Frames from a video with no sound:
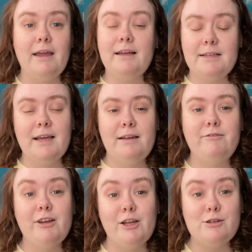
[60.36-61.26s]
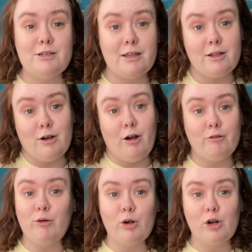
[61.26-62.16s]
and aid videos that there are
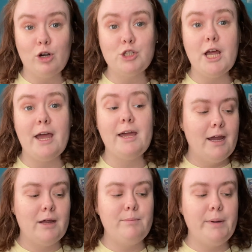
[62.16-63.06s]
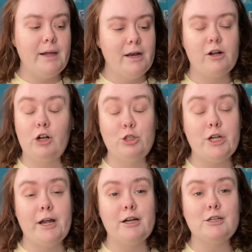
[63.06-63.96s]
for crochet and beginner
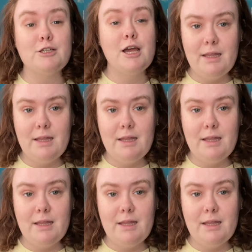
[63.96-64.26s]
crocheters.